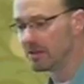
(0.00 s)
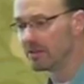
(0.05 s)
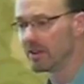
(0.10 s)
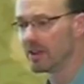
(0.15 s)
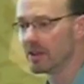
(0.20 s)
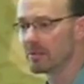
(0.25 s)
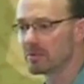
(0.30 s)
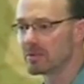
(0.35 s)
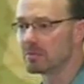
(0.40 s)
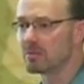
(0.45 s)

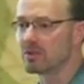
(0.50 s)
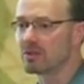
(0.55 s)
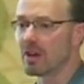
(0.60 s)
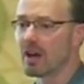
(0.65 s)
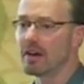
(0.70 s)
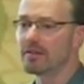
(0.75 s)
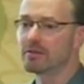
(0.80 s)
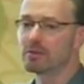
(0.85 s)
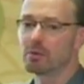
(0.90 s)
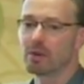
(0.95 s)
developed some
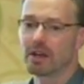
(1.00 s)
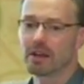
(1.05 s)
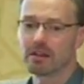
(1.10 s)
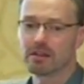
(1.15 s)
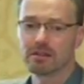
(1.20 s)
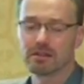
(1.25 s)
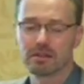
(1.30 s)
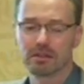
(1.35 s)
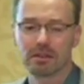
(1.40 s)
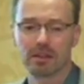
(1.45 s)
software.
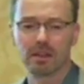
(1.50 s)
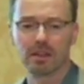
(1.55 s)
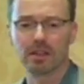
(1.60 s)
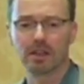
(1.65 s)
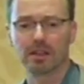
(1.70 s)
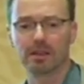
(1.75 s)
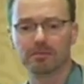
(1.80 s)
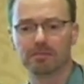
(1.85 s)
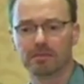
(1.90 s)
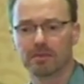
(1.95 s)

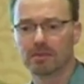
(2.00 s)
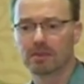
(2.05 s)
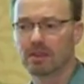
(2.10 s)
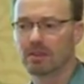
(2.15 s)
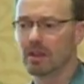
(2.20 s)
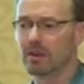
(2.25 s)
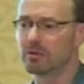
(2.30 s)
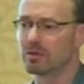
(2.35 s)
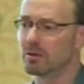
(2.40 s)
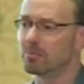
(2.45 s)

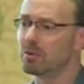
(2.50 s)
It was a